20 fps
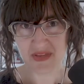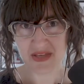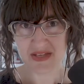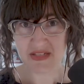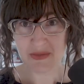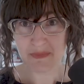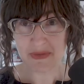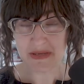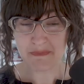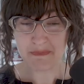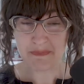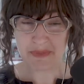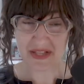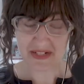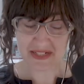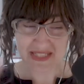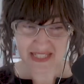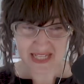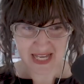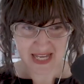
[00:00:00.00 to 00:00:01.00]
to be
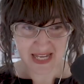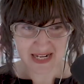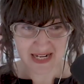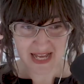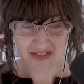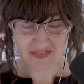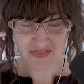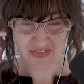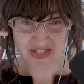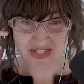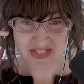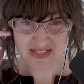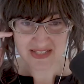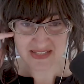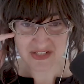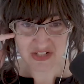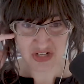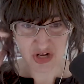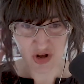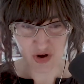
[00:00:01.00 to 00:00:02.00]
built in at this,
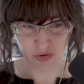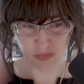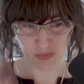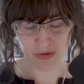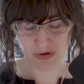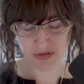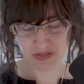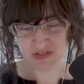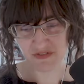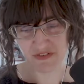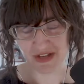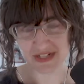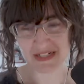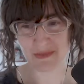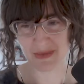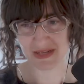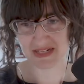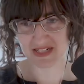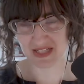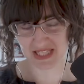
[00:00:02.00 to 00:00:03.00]
you know, most
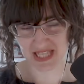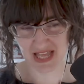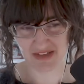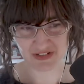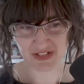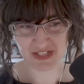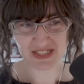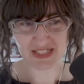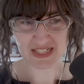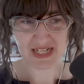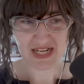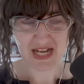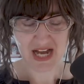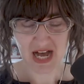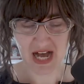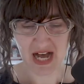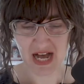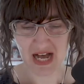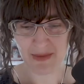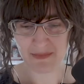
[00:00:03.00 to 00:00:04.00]
fundamental level.
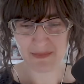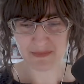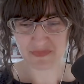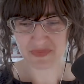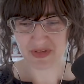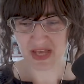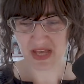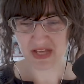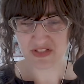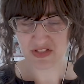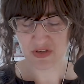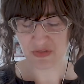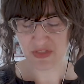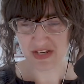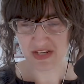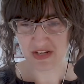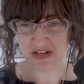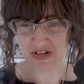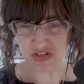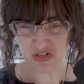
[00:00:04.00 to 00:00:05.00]
Um, so
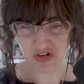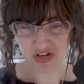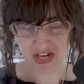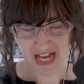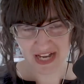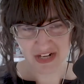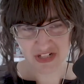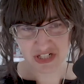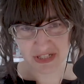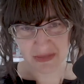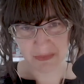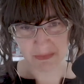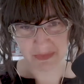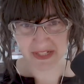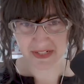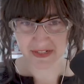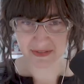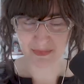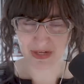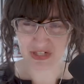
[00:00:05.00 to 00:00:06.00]
then you can actually
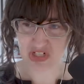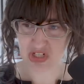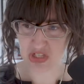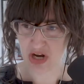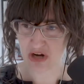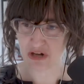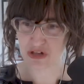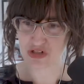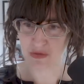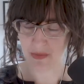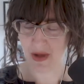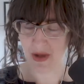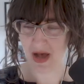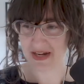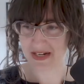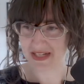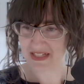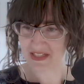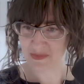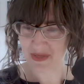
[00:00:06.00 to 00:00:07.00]
build much larger
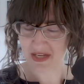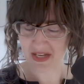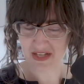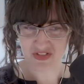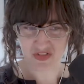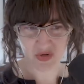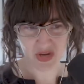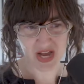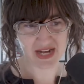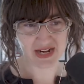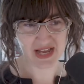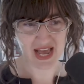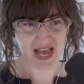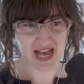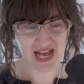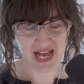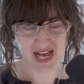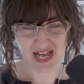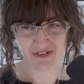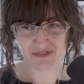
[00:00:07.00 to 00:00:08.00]
bodies because you kind of
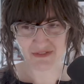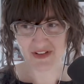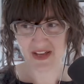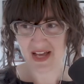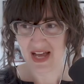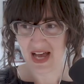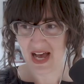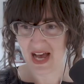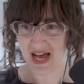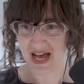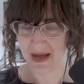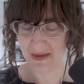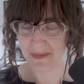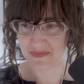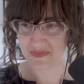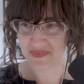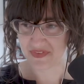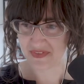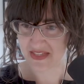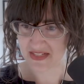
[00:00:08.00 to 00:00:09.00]
have
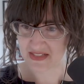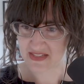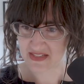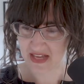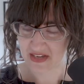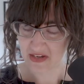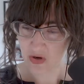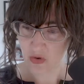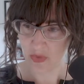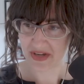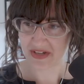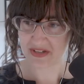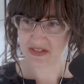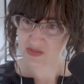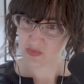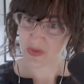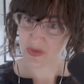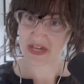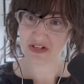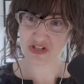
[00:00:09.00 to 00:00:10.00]
um, this like quick
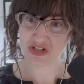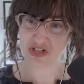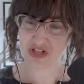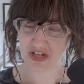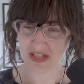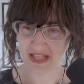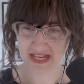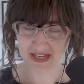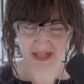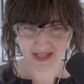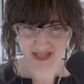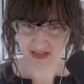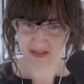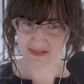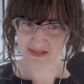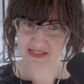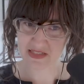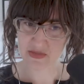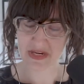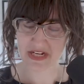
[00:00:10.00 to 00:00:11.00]
switch, like a kill
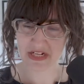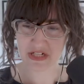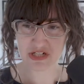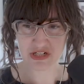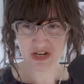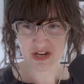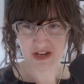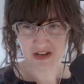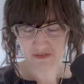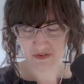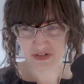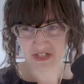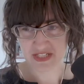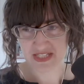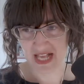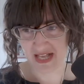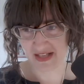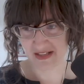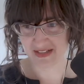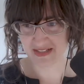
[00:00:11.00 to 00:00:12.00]
switch for
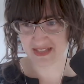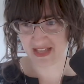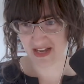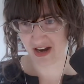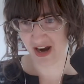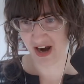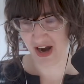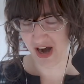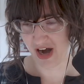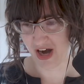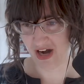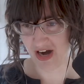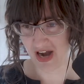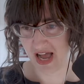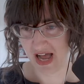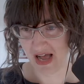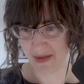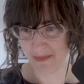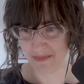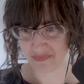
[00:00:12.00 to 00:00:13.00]
cells that are
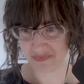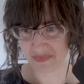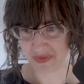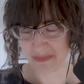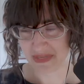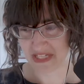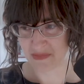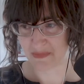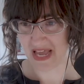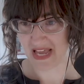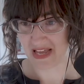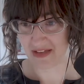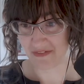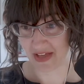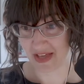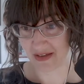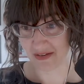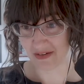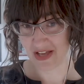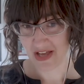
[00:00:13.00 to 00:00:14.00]
um,
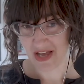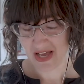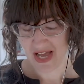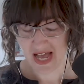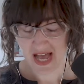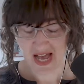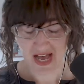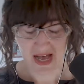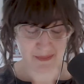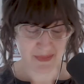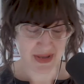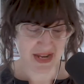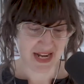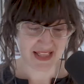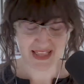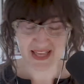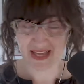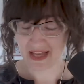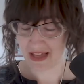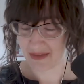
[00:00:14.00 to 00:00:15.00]
misbehaving. Um, and I
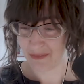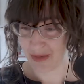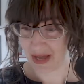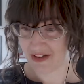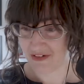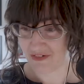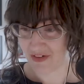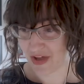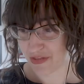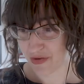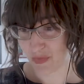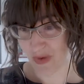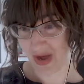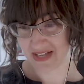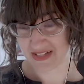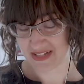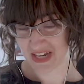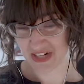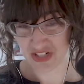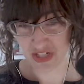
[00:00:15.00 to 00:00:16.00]
think it might have
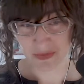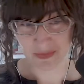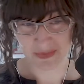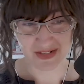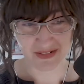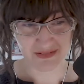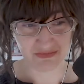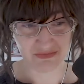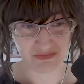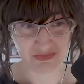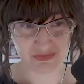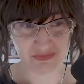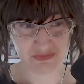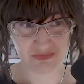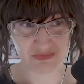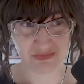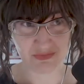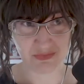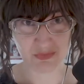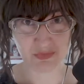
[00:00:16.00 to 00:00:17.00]
otherwise actually been
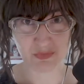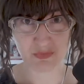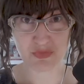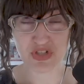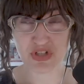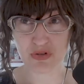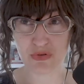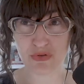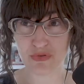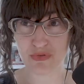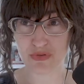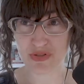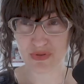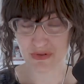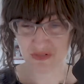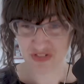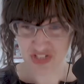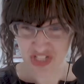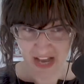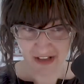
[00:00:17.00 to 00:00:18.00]
too sort
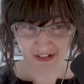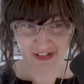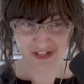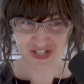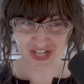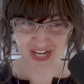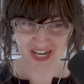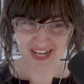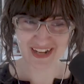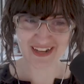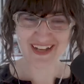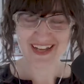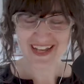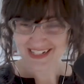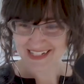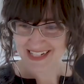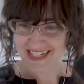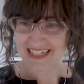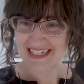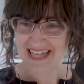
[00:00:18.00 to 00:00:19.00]
of challenging
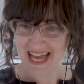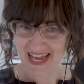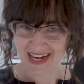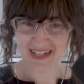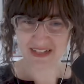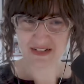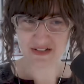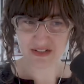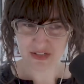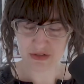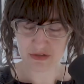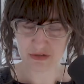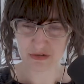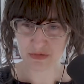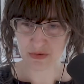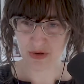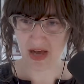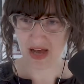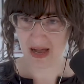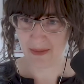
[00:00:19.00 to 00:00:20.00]
to get
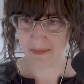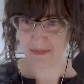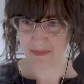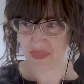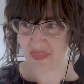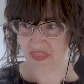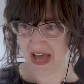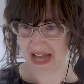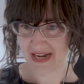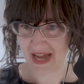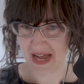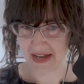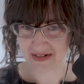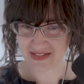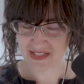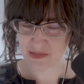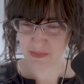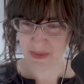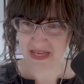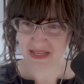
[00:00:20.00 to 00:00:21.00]
into um, that kind of
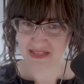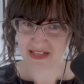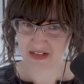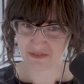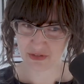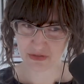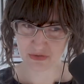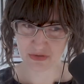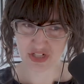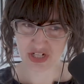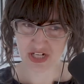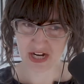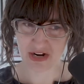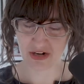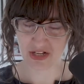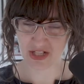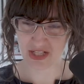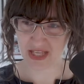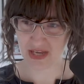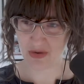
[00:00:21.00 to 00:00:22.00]
space
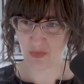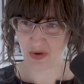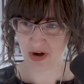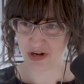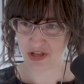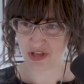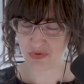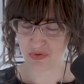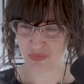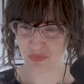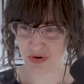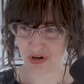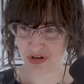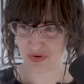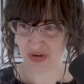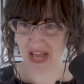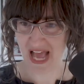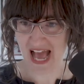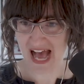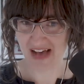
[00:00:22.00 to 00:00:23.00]
evolutionarily, where you where
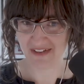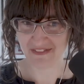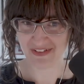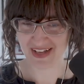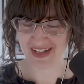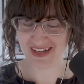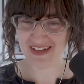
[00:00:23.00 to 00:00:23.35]
you'd have a